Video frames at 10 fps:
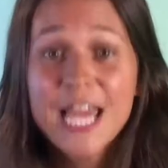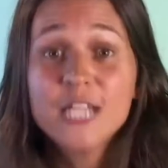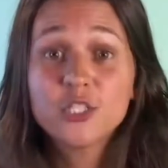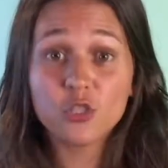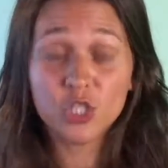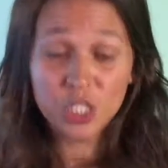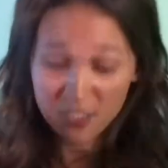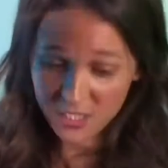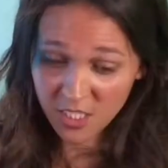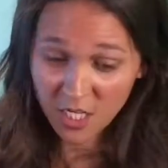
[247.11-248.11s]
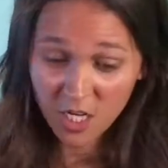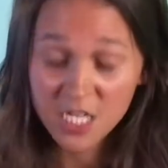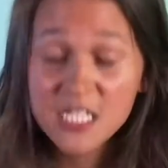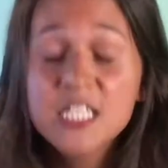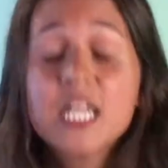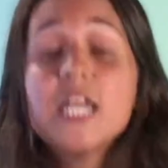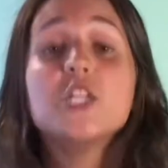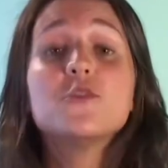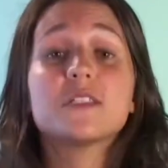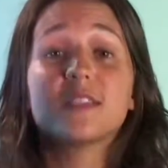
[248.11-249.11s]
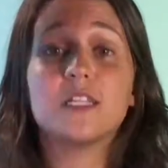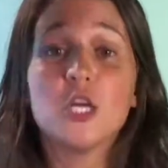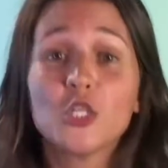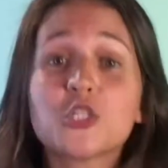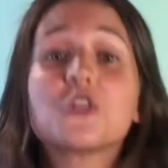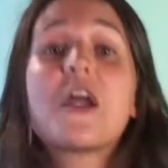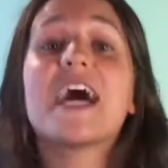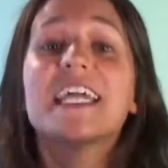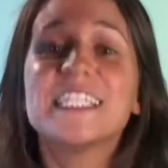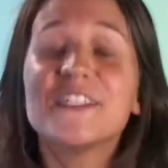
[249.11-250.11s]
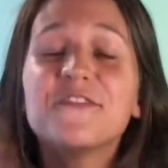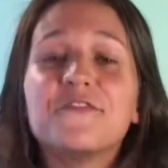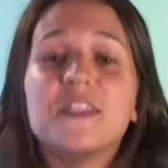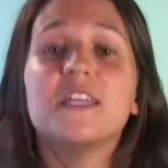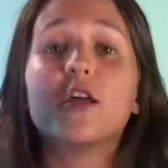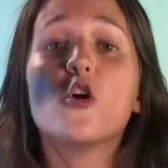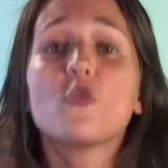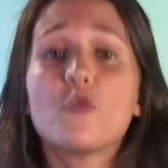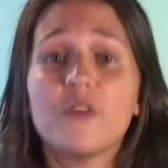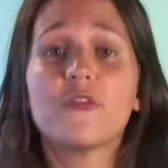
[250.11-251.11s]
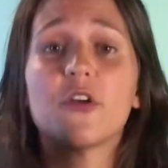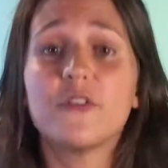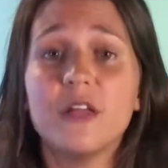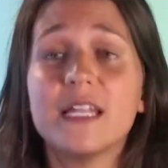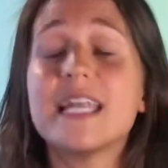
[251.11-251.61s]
And so she is continuously trying to feed River and Reed.